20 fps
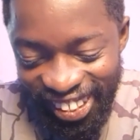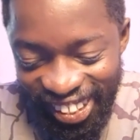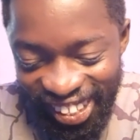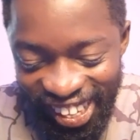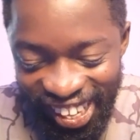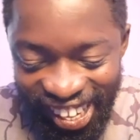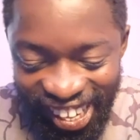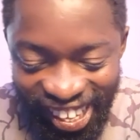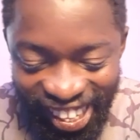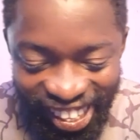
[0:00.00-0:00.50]

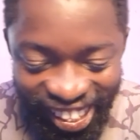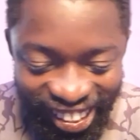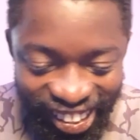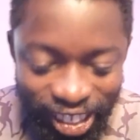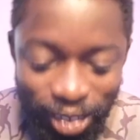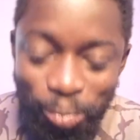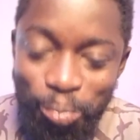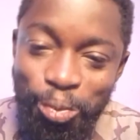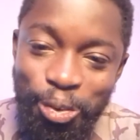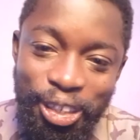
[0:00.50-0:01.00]
It's
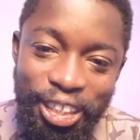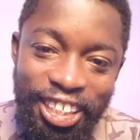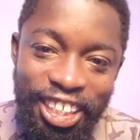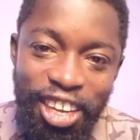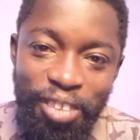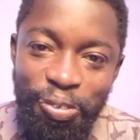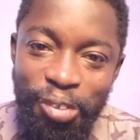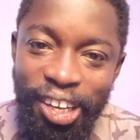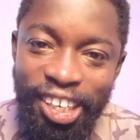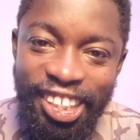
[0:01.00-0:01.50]
important.
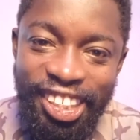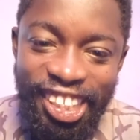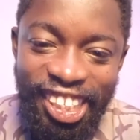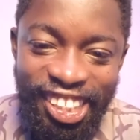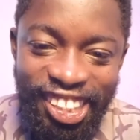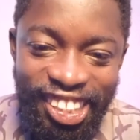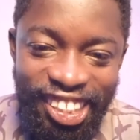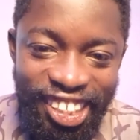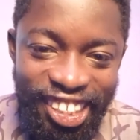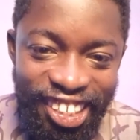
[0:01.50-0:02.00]
If I'm
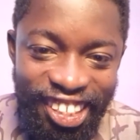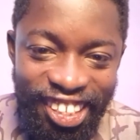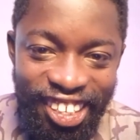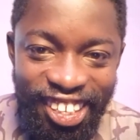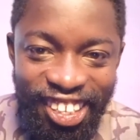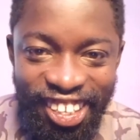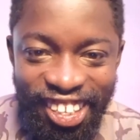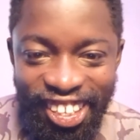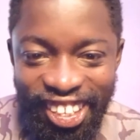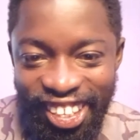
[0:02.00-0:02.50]
just here.
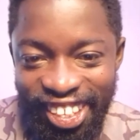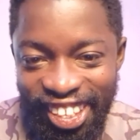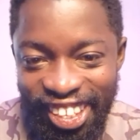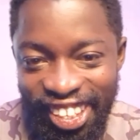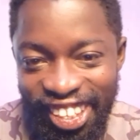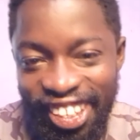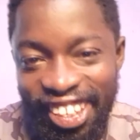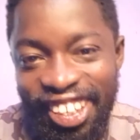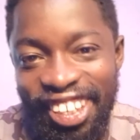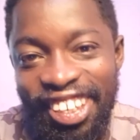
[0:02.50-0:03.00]

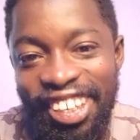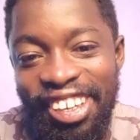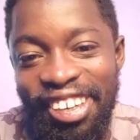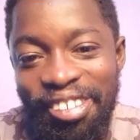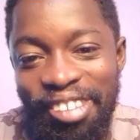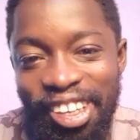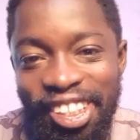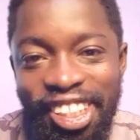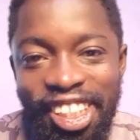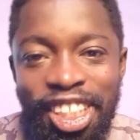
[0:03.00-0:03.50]

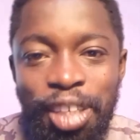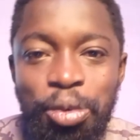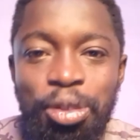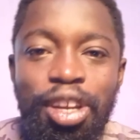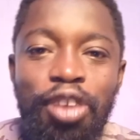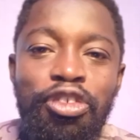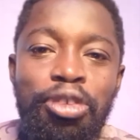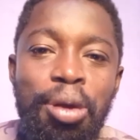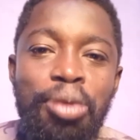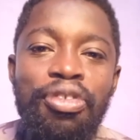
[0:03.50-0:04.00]
But just say, we
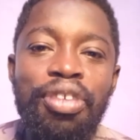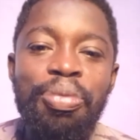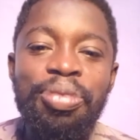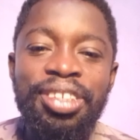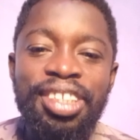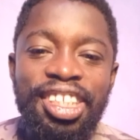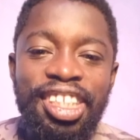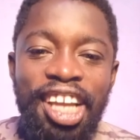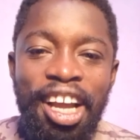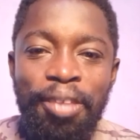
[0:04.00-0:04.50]
have one from
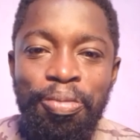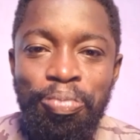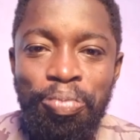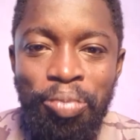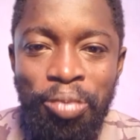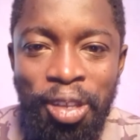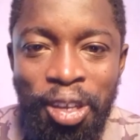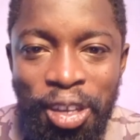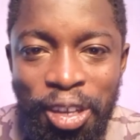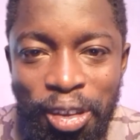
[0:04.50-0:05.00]
here.
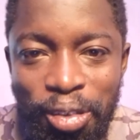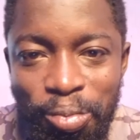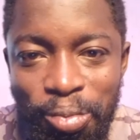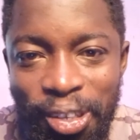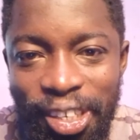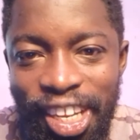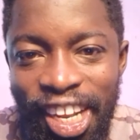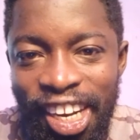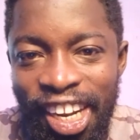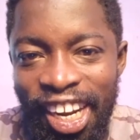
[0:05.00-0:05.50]
We
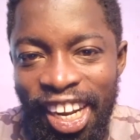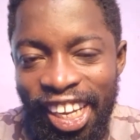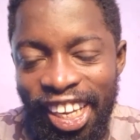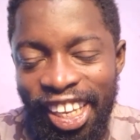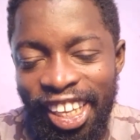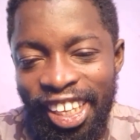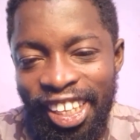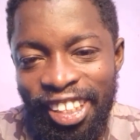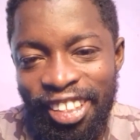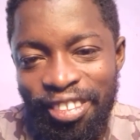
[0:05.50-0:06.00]
don't have a
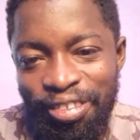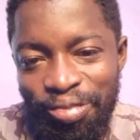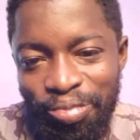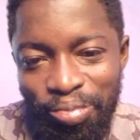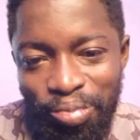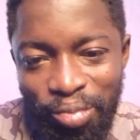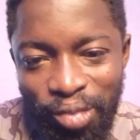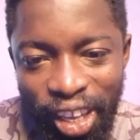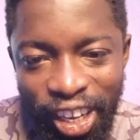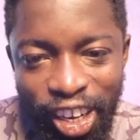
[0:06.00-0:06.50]
key.
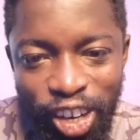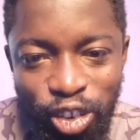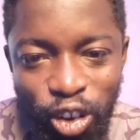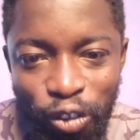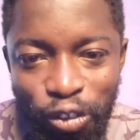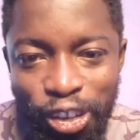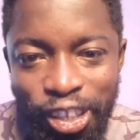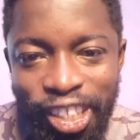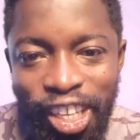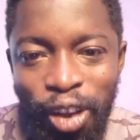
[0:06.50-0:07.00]
And then if
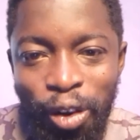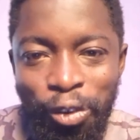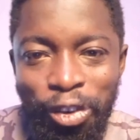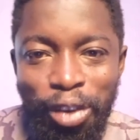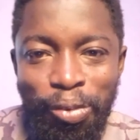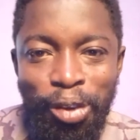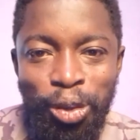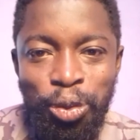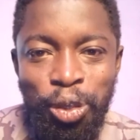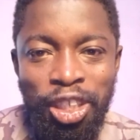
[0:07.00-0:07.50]
you are
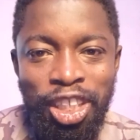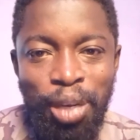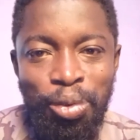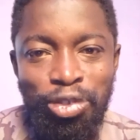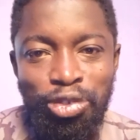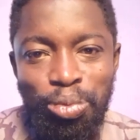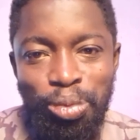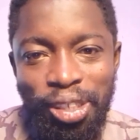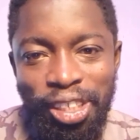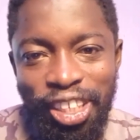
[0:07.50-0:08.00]
here, subscribe
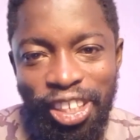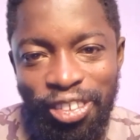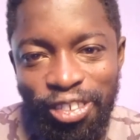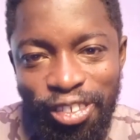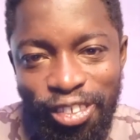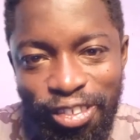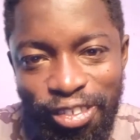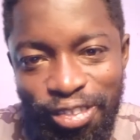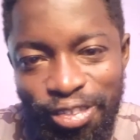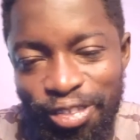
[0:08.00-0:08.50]
to my channel.
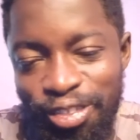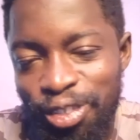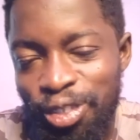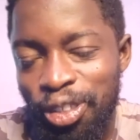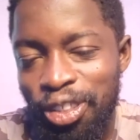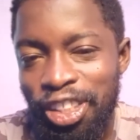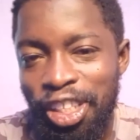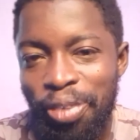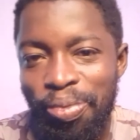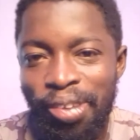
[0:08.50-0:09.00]
No,
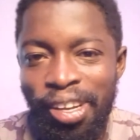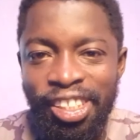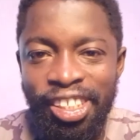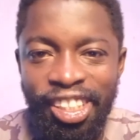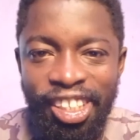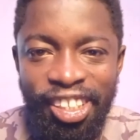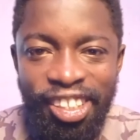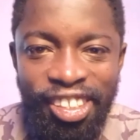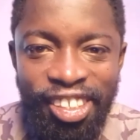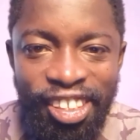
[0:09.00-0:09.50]
subscribe and
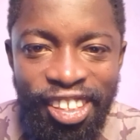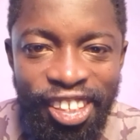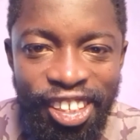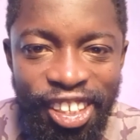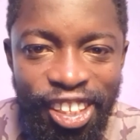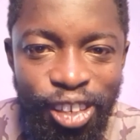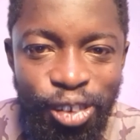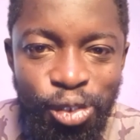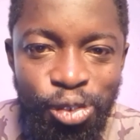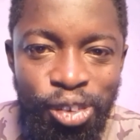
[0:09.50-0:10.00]
share.
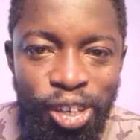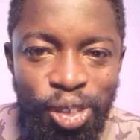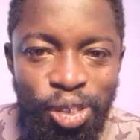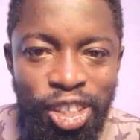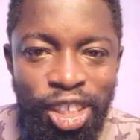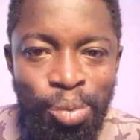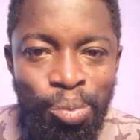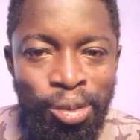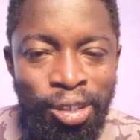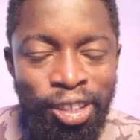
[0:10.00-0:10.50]
Na unyansu
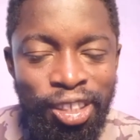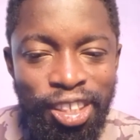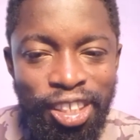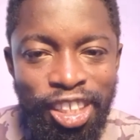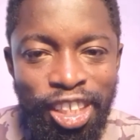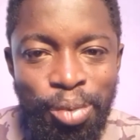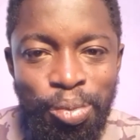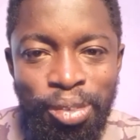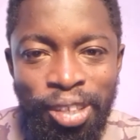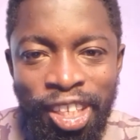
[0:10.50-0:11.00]
nyebe
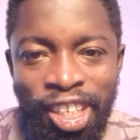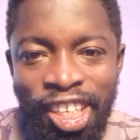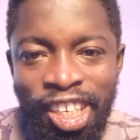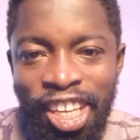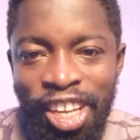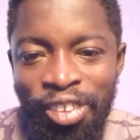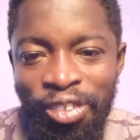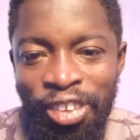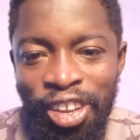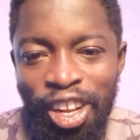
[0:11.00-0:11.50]
nyeden.
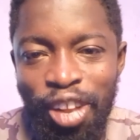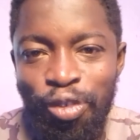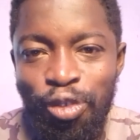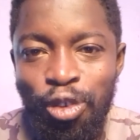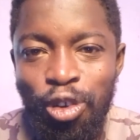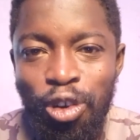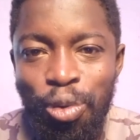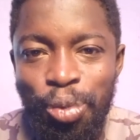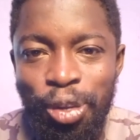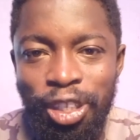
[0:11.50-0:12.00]
And share na
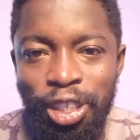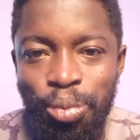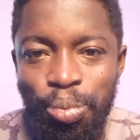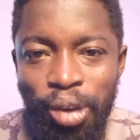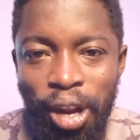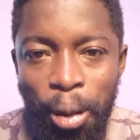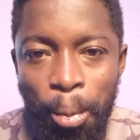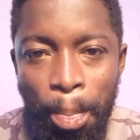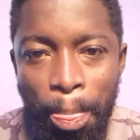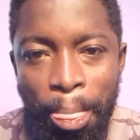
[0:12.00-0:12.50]
for comment.
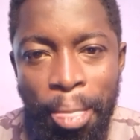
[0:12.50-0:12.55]
Bra.